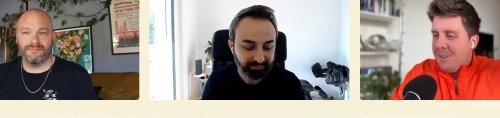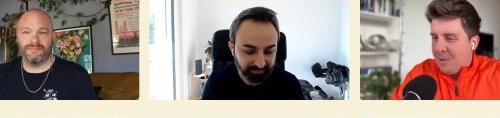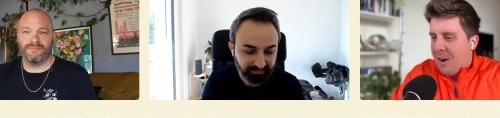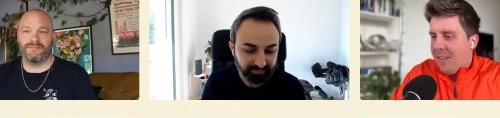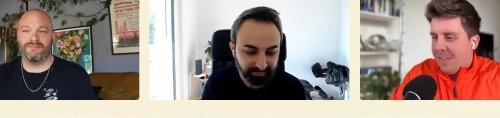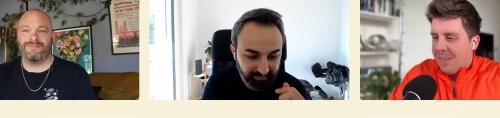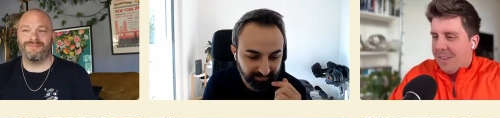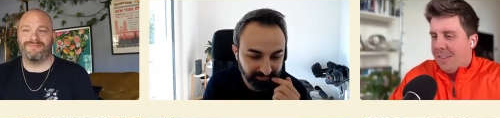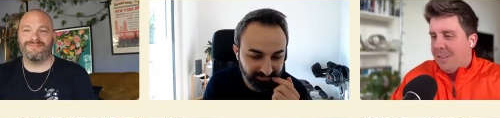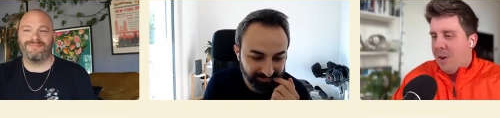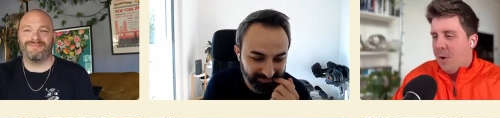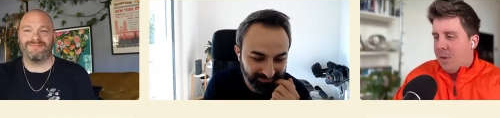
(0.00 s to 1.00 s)
Speaker 1: you are the C
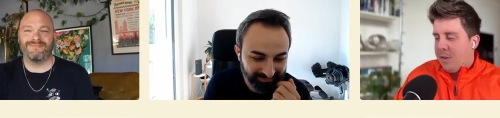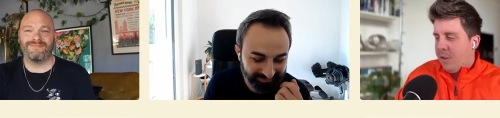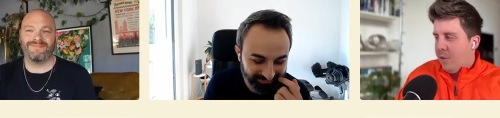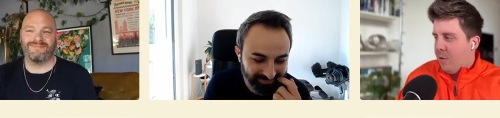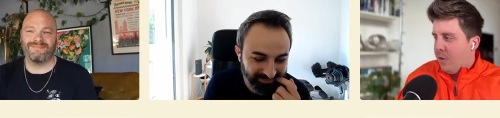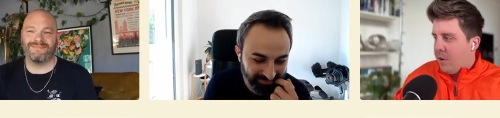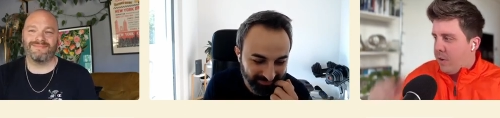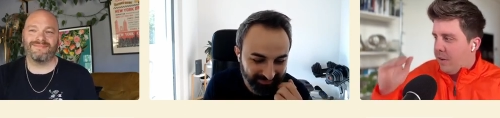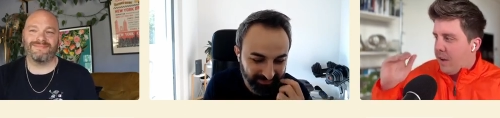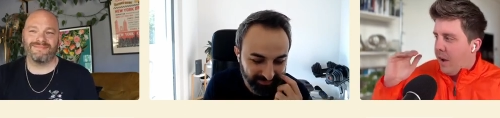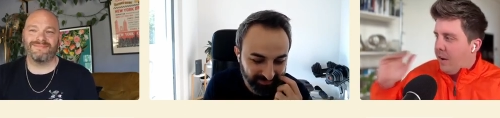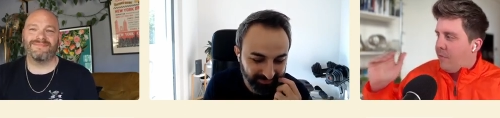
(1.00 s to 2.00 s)
T O. So you
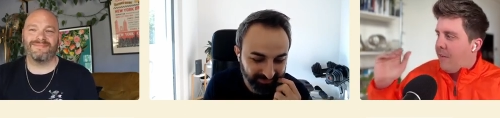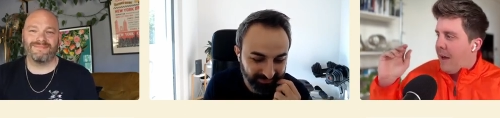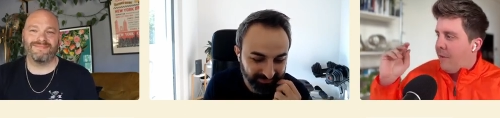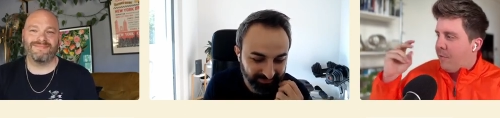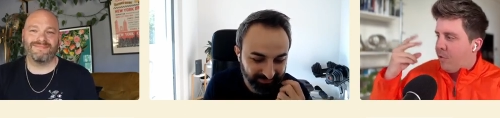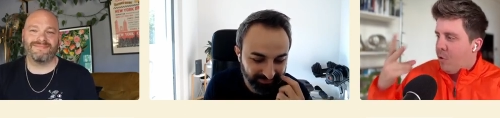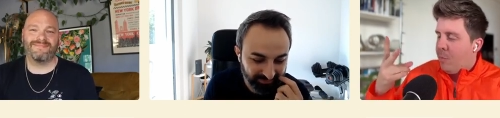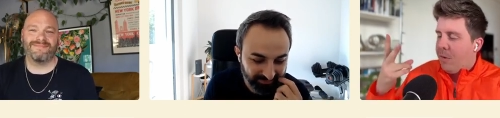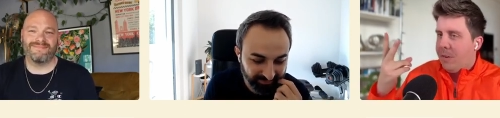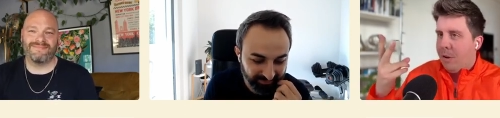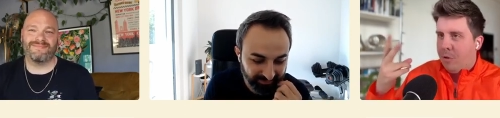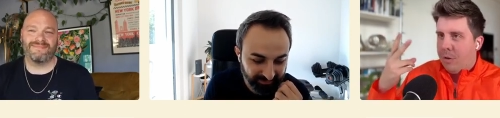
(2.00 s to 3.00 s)
kind of have two
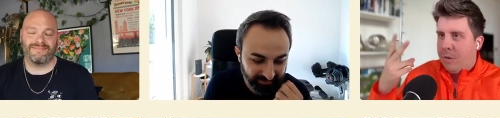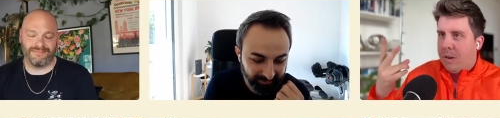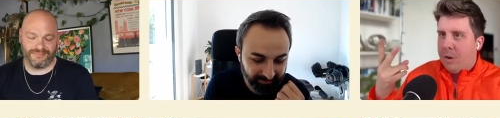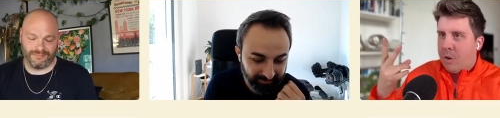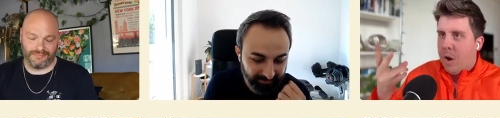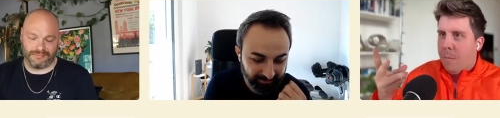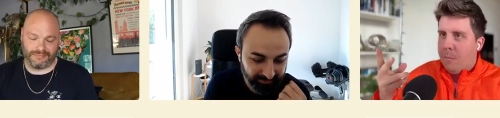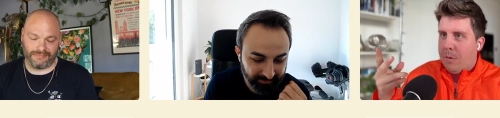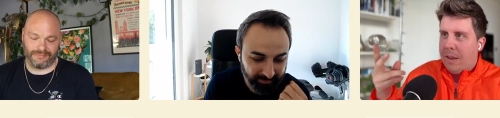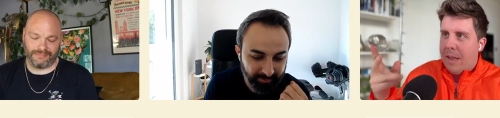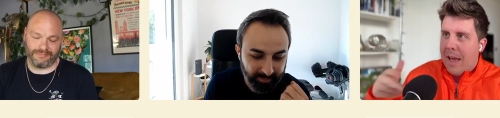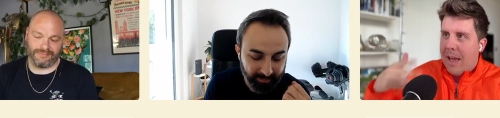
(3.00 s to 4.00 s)
positions within the
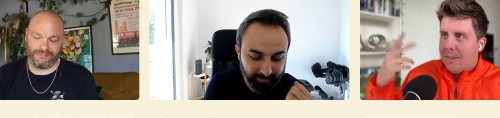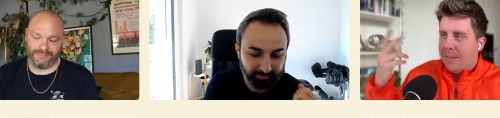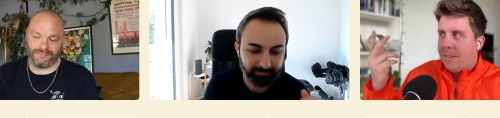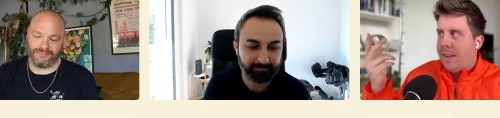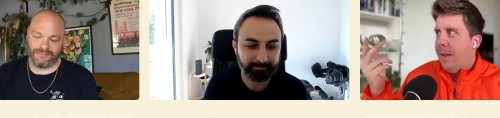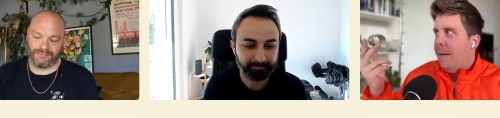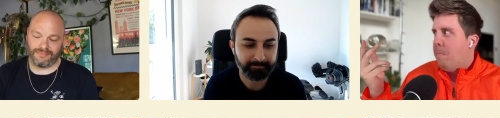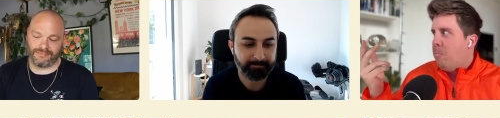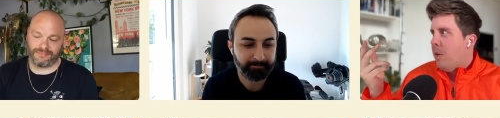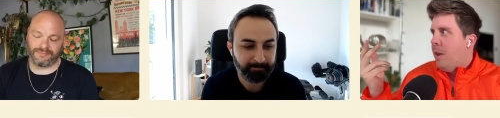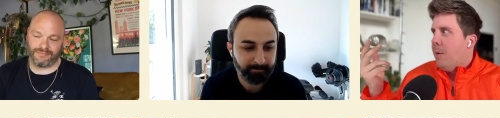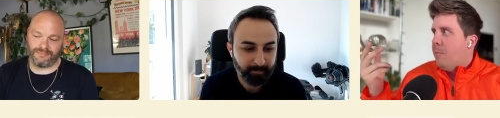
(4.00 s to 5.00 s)
company as
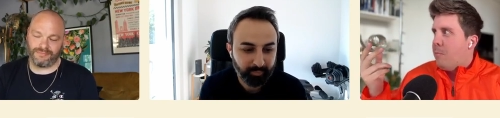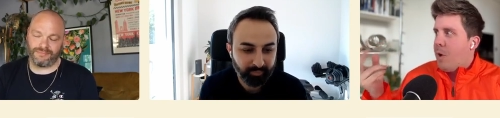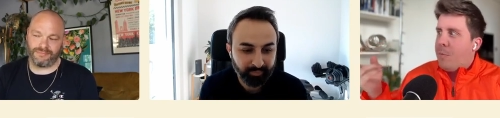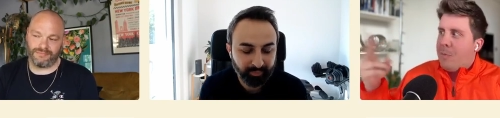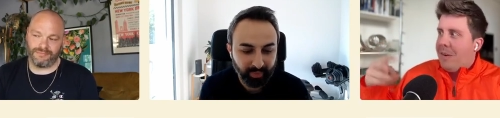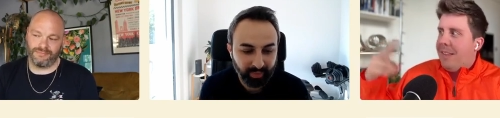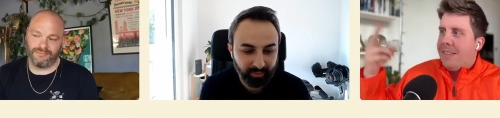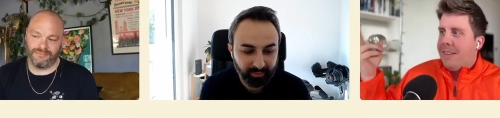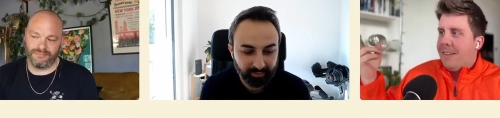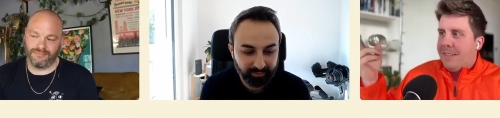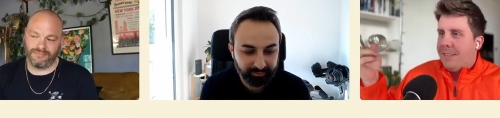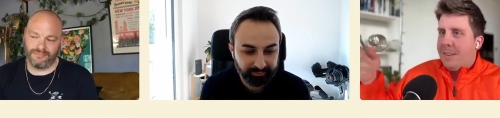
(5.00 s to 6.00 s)
probably
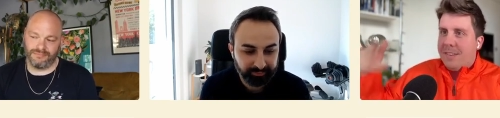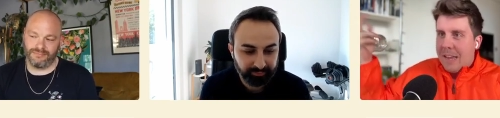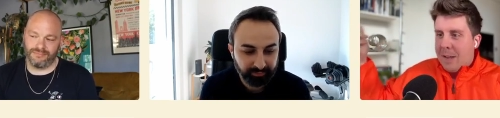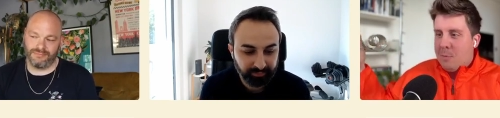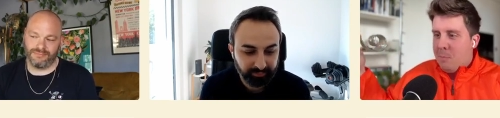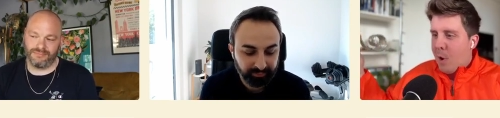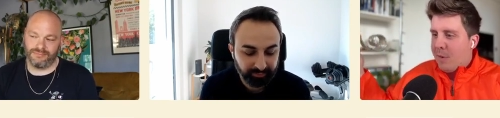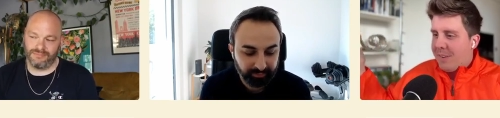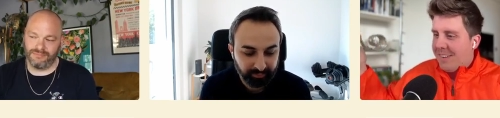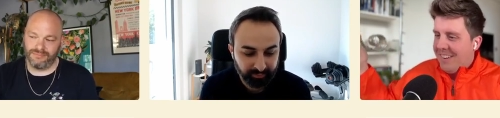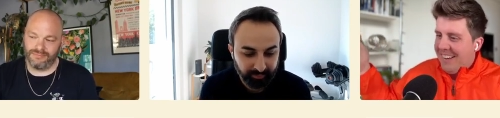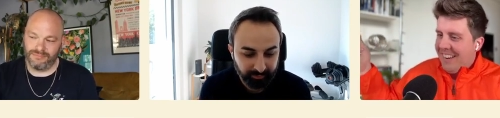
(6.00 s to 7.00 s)
the, the second
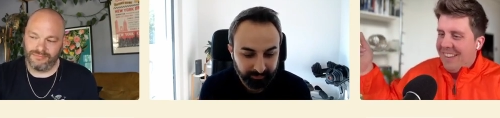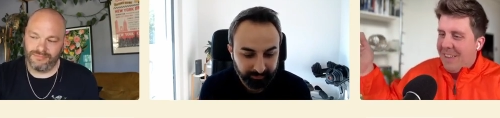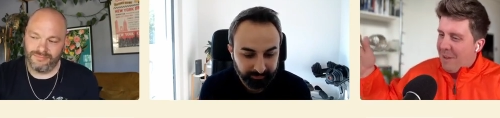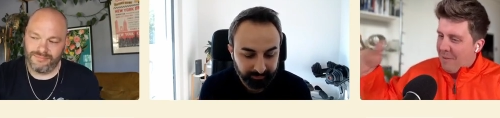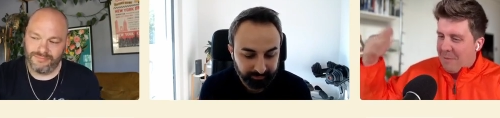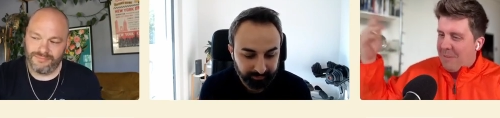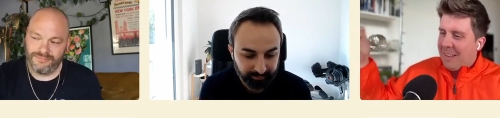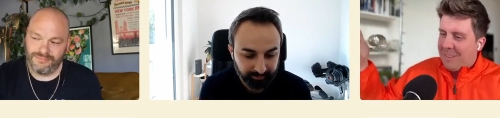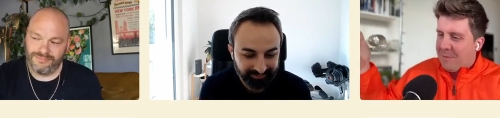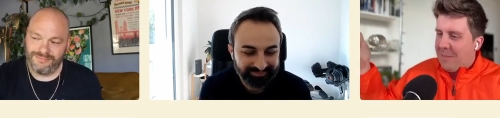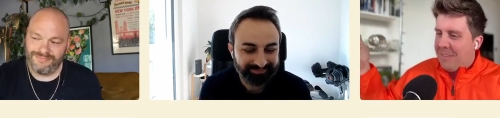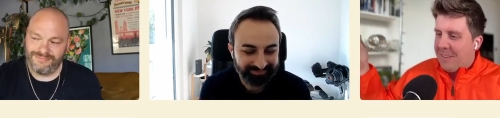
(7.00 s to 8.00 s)
boss, if like
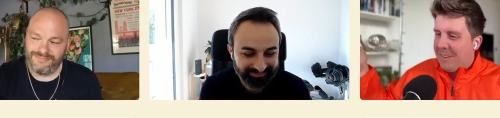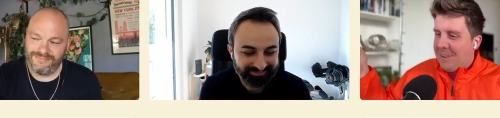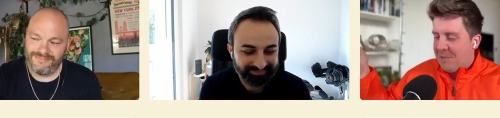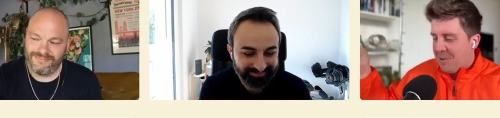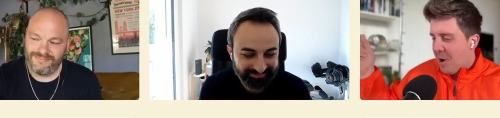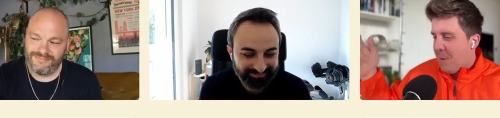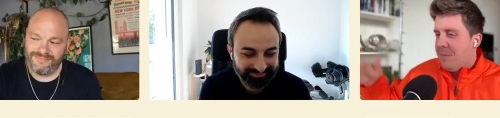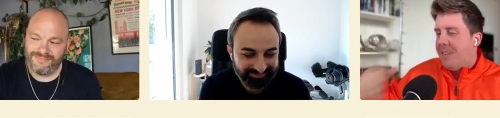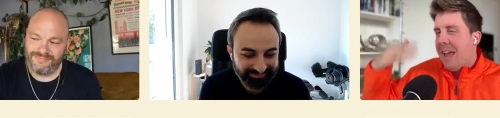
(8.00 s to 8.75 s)
the decision comes,